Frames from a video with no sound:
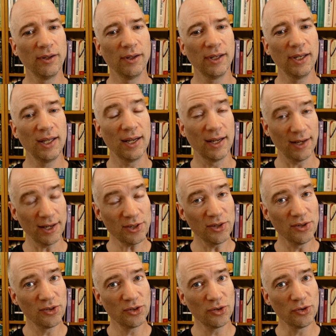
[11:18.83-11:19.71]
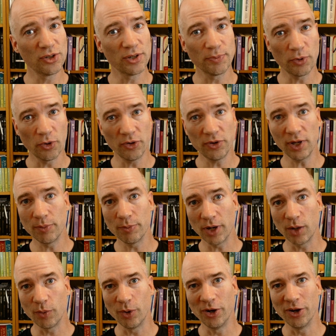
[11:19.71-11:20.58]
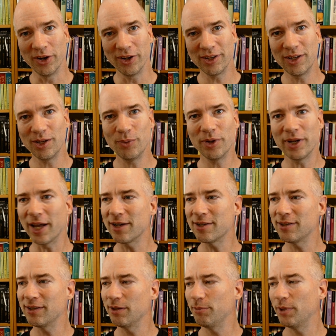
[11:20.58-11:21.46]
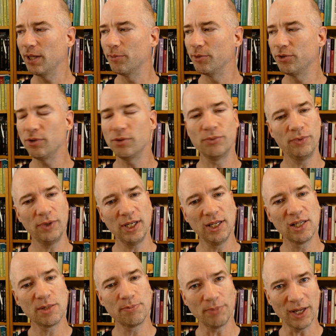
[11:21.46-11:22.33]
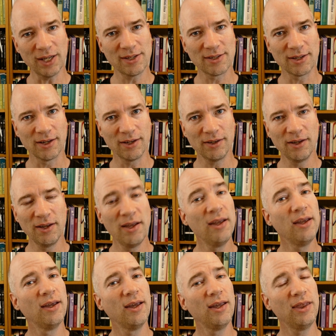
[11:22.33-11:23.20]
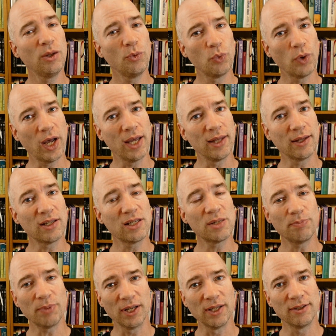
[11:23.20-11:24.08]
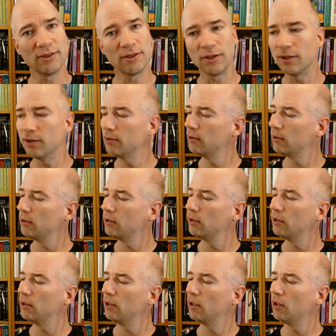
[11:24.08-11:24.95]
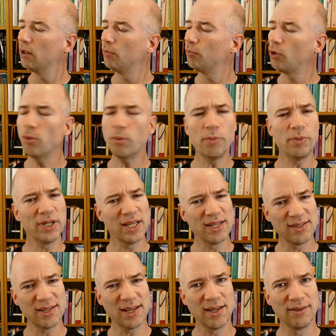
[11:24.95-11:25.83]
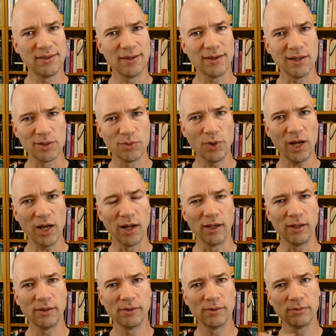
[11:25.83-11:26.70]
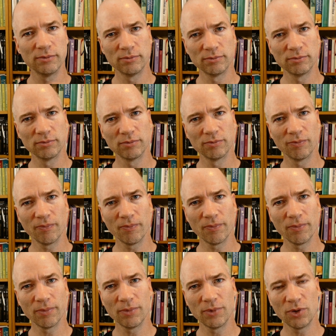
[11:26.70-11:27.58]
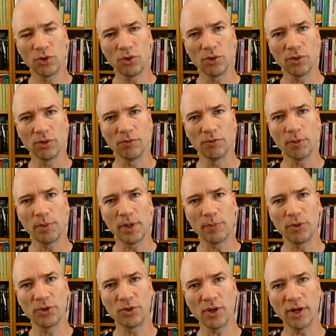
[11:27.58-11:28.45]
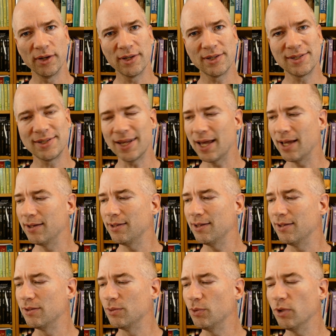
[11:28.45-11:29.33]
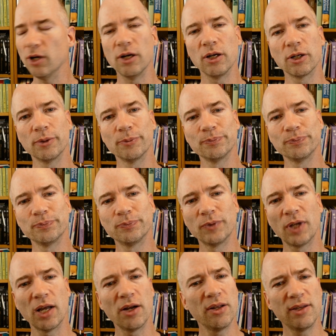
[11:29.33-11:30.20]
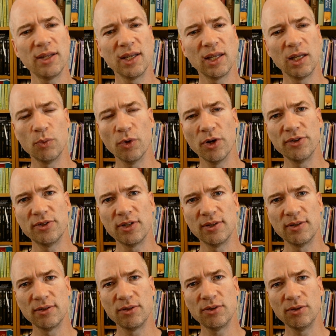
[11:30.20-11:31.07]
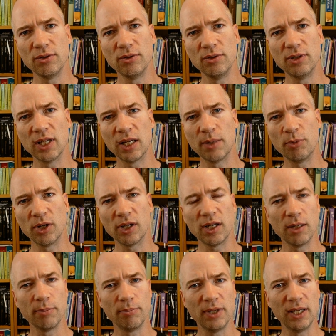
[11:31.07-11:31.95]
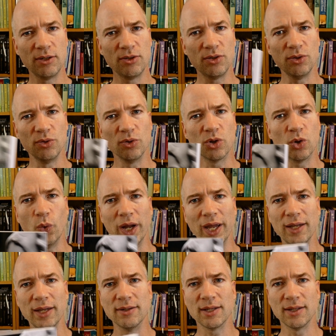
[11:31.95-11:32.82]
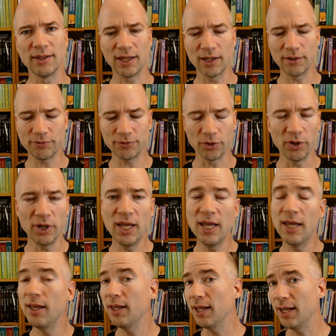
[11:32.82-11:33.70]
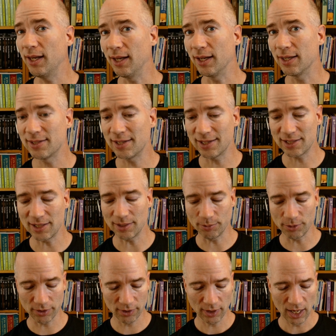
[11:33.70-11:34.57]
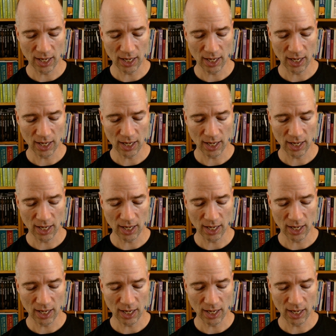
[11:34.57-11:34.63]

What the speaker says: in addition to supporting my work, you will actually be able to read Spenser in the way that Spenser probably intended as well, for people to understand his work. I don't think he wanted to deliberately be too quaint and therefore inaccessible.